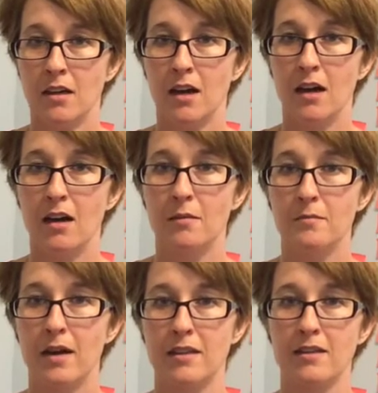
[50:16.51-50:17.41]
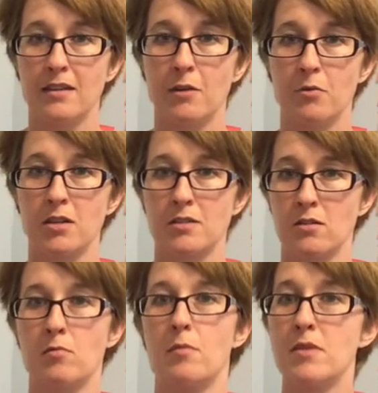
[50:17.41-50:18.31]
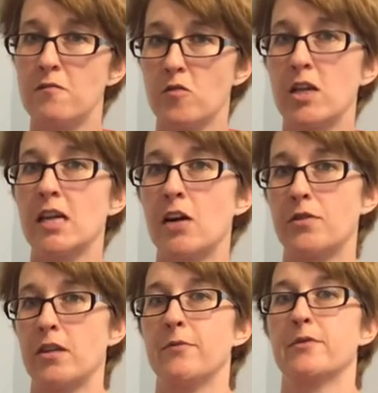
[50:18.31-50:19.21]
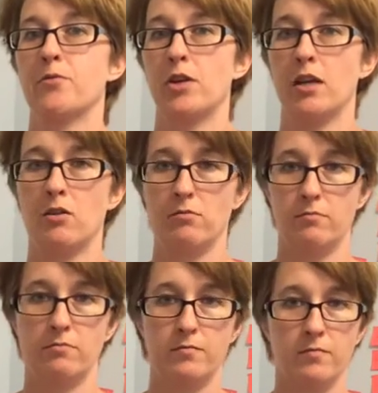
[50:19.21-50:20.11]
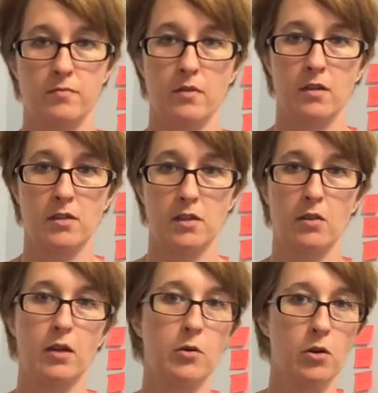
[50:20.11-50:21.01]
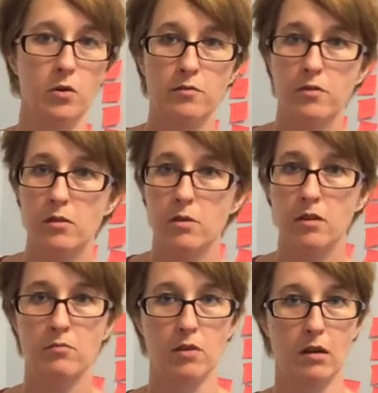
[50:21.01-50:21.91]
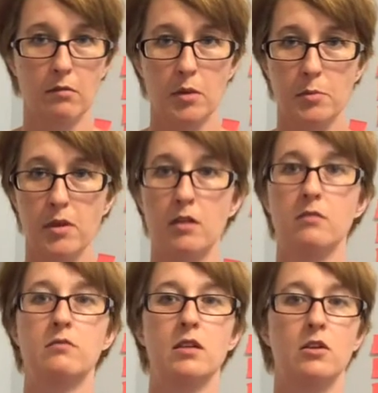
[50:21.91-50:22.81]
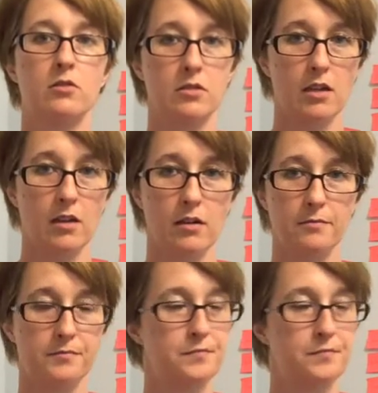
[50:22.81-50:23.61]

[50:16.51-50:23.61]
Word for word: um, I think they were concerned about me freaking out that he was freaking out. Because they're like, we don't want to freak him out and blah, blah, blah. You know, and like,